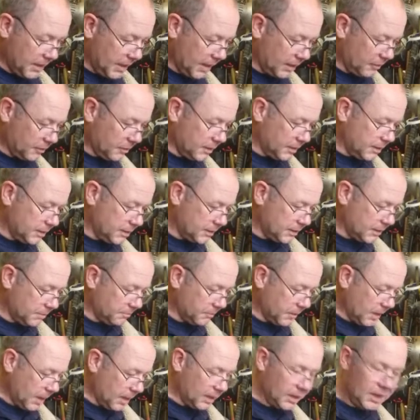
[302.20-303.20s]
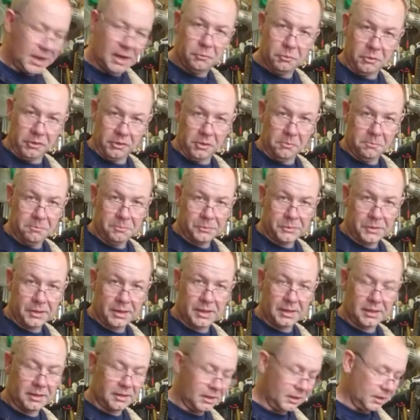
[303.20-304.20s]
and um, had a hit with them
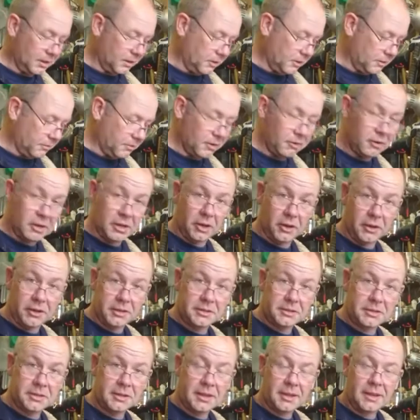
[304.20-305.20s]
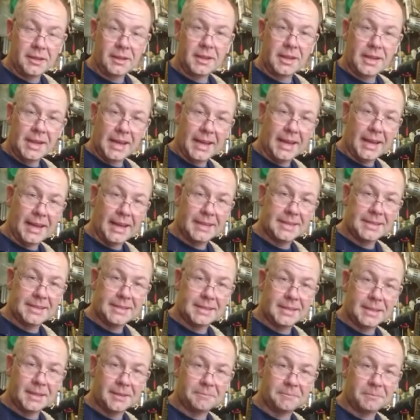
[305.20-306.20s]
and they're, they're very nice and
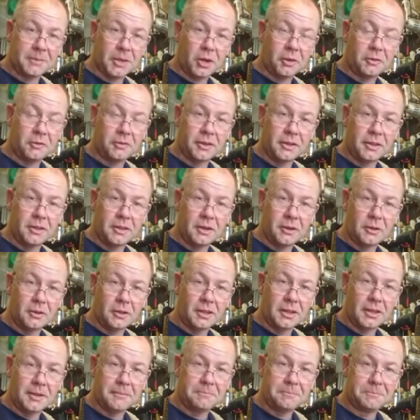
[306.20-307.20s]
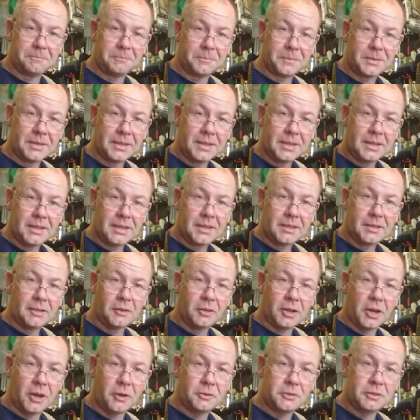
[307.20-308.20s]
um, hopefully they'll um, they'll
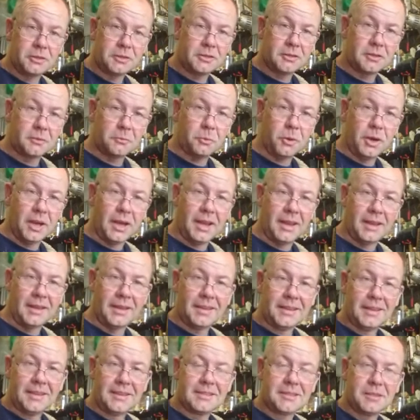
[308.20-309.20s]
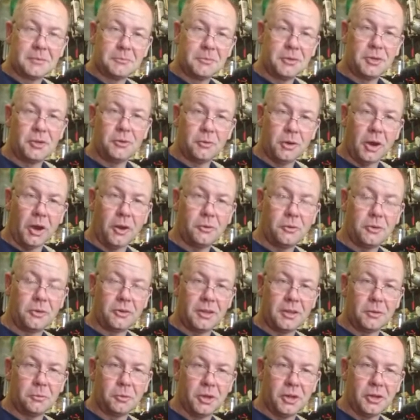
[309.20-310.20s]
go to somewhere, some new owner in the
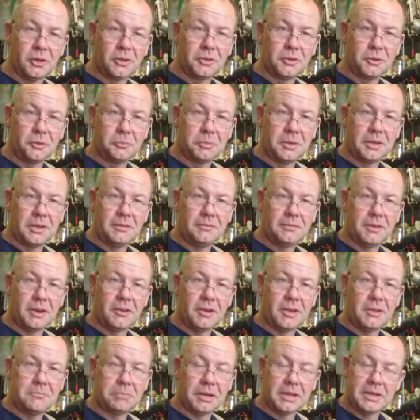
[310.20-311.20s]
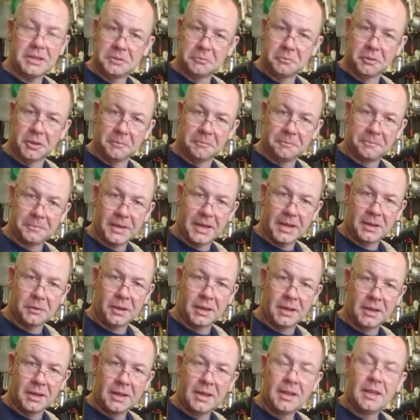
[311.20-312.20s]
world who will be very pleased with them. Anyway,
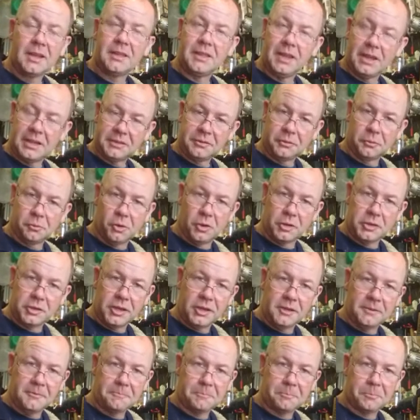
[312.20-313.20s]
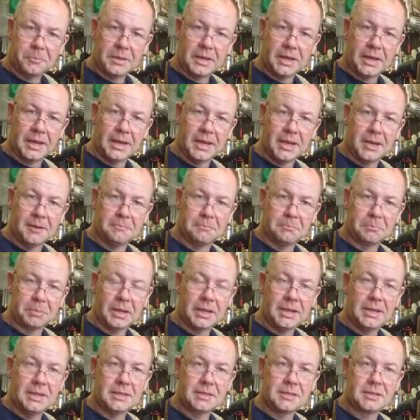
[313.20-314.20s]
thanks for watching. Um,
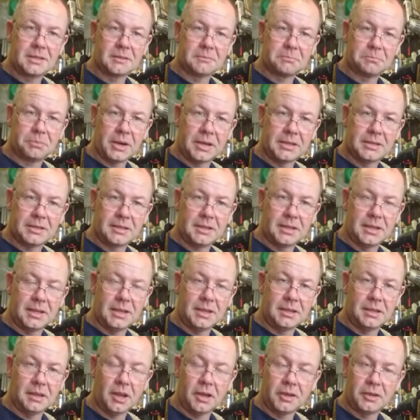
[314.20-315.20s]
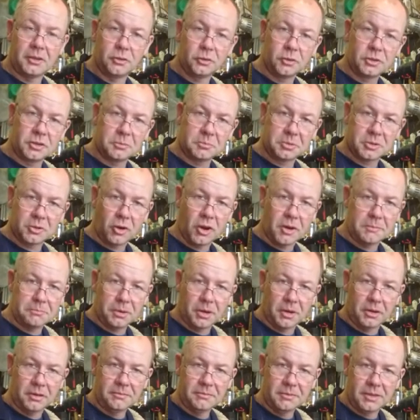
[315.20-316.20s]
please press the like or subscribe
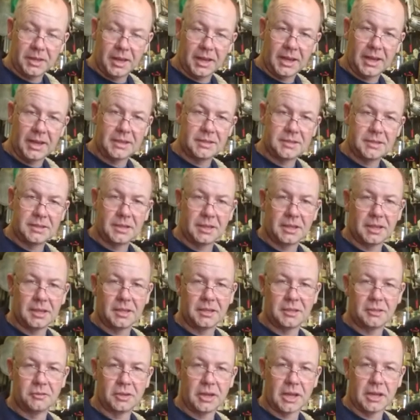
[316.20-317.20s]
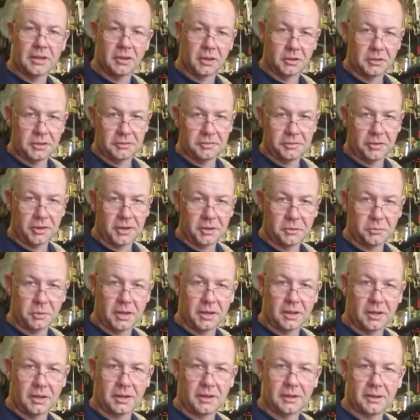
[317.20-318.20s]
button and uh, you'll get notified when
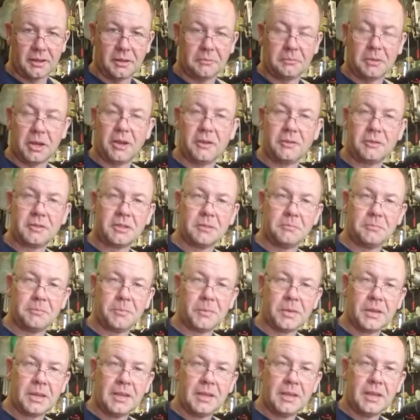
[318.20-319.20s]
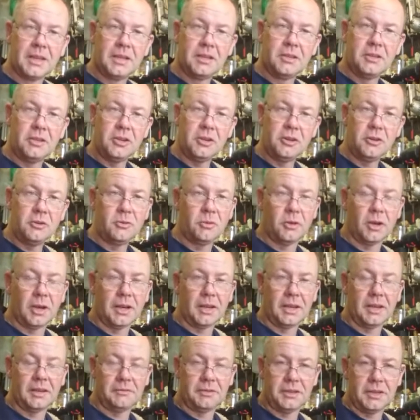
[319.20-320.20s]
I upload some new
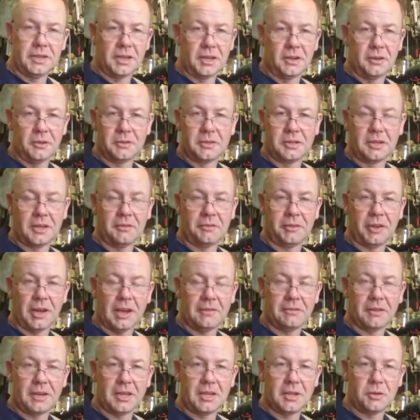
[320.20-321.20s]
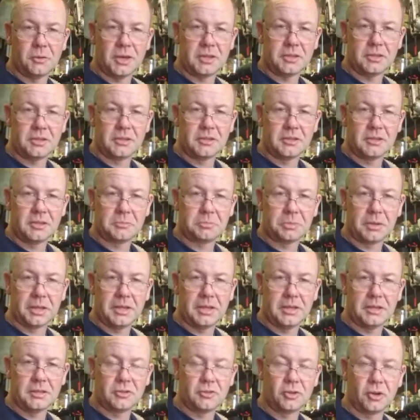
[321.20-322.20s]
uh, videos. And if you have any questions,
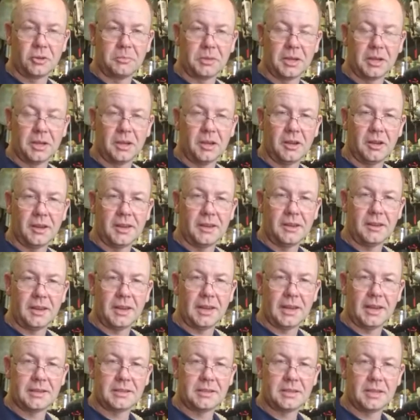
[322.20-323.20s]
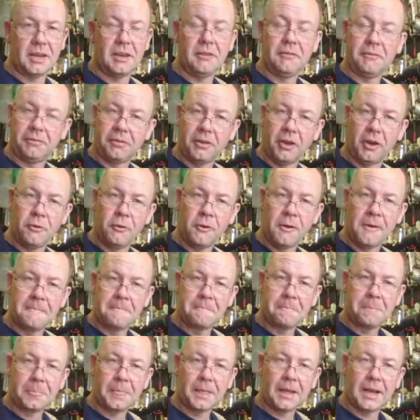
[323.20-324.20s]
please drop me a line at info
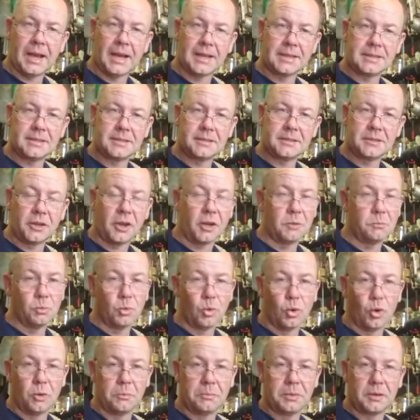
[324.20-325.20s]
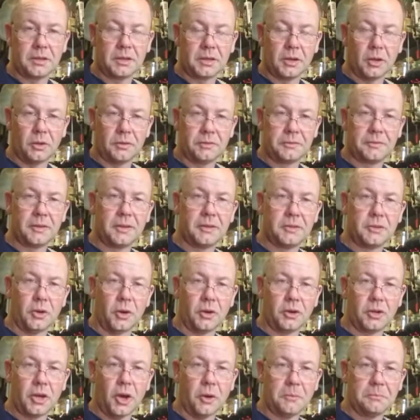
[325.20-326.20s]
at timewarpgolf.com.